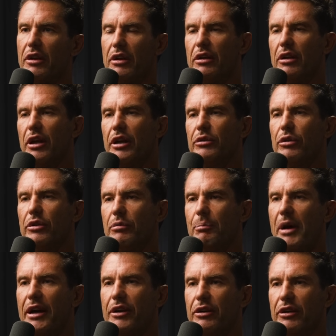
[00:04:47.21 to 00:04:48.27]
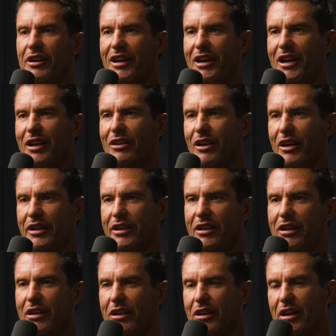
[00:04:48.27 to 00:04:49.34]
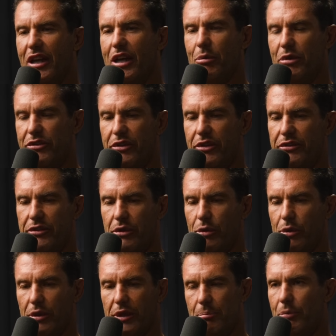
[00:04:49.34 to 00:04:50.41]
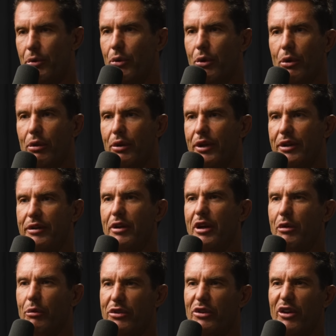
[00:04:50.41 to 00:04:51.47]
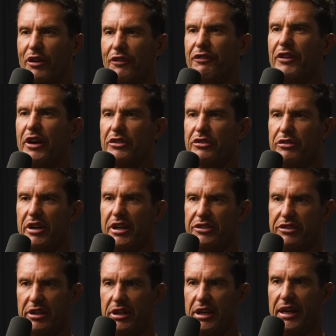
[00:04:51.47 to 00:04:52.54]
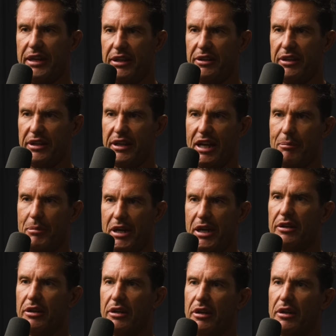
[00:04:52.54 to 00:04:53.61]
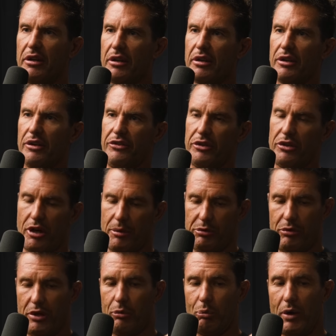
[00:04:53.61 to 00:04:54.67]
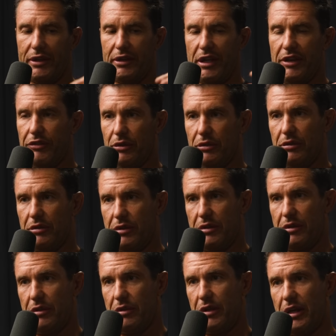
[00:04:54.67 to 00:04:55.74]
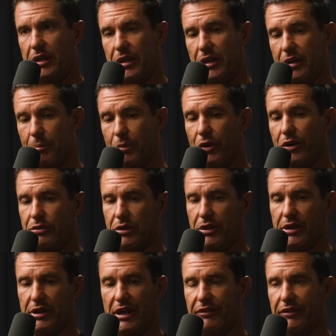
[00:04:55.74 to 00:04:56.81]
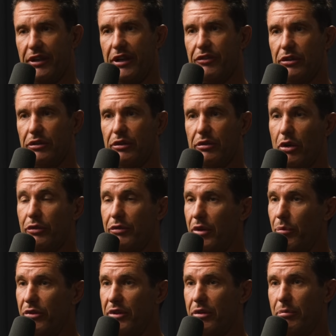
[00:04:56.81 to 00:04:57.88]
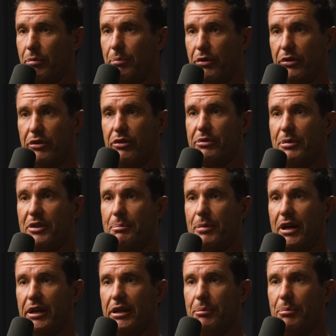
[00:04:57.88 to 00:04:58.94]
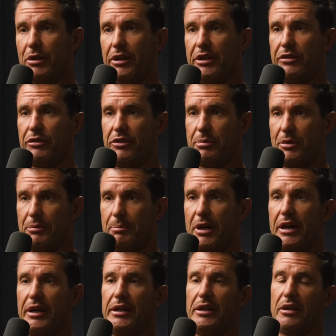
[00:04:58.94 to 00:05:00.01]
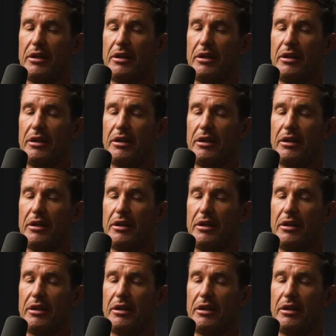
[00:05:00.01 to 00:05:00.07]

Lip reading: Like looking back on it now, like it was just an all-in brawl, and it was a lot of frustration and anger that come out because the cops were on one level and then the boys were at another level. That was a Christmas party, police Christmas party.